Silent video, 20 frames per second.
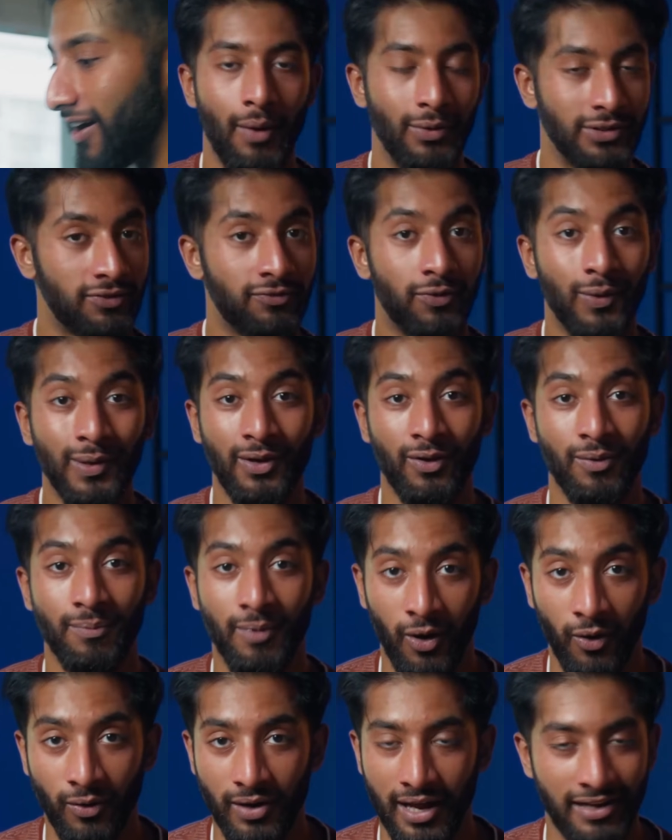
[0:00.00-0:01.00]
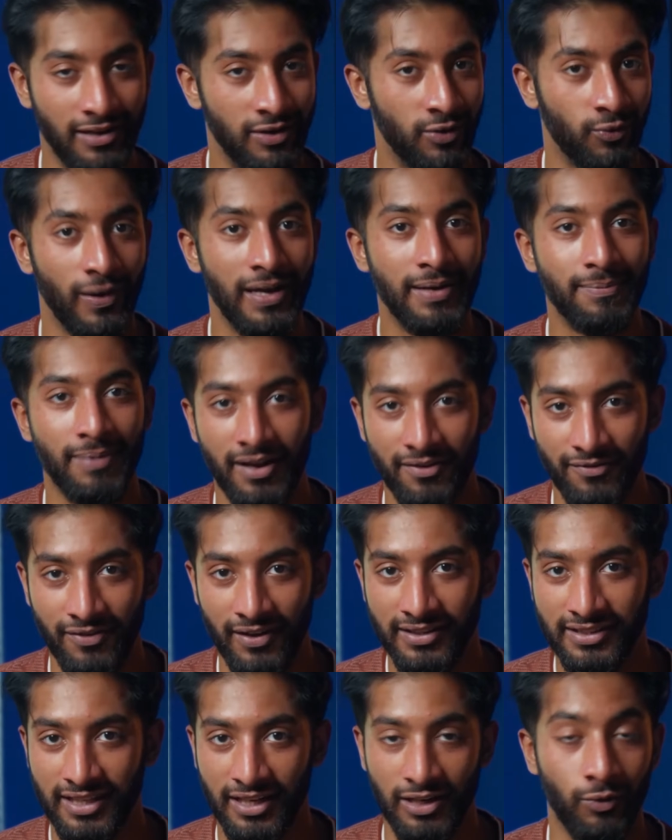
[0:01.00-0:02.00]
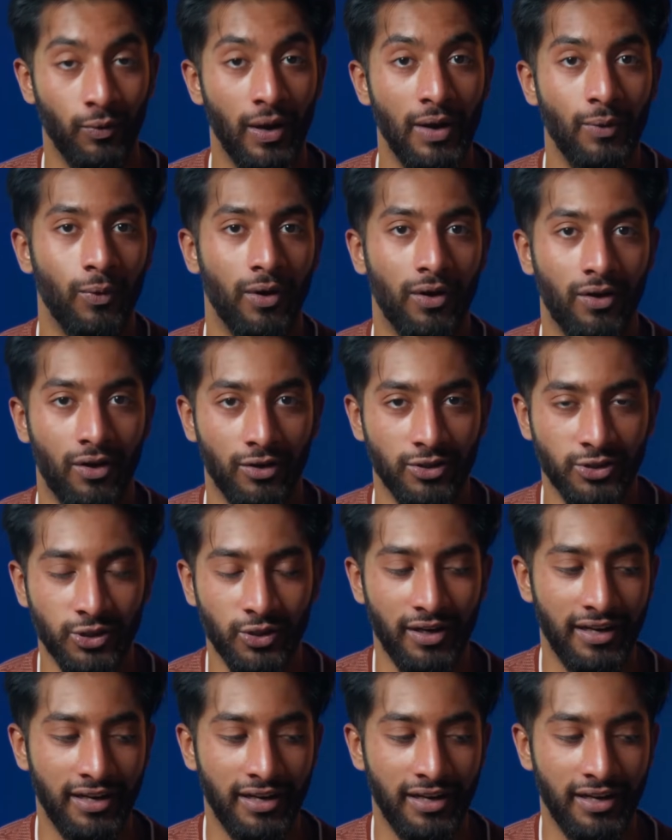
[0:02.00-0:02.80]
It was fully remote, had great benefits, had a great work culture.